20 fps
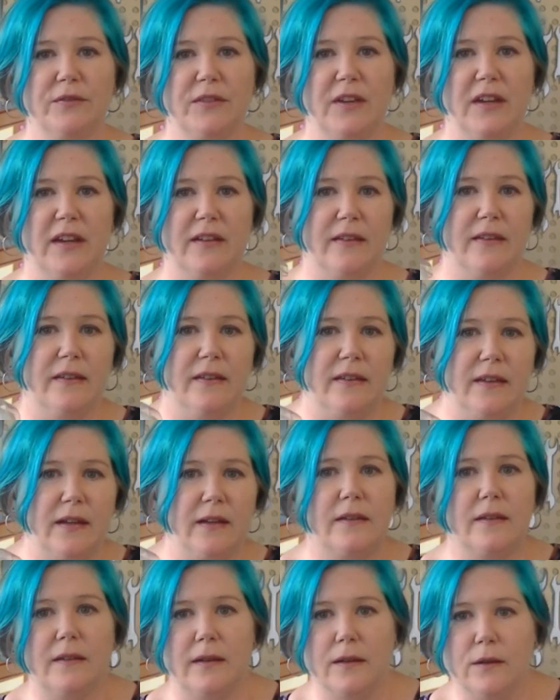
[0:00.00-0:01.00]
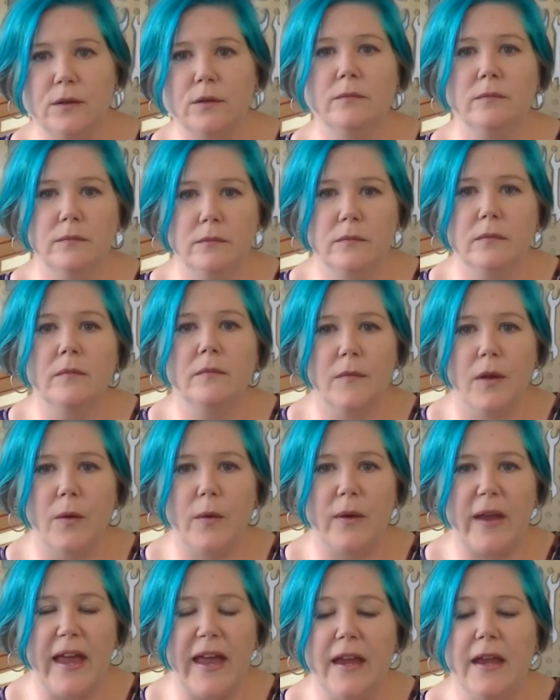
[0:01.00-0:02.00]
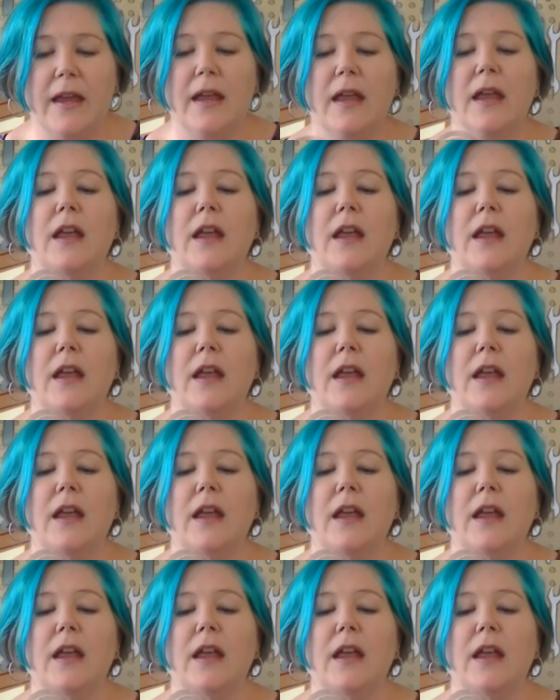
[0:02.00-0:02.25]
to get to sit still, okay?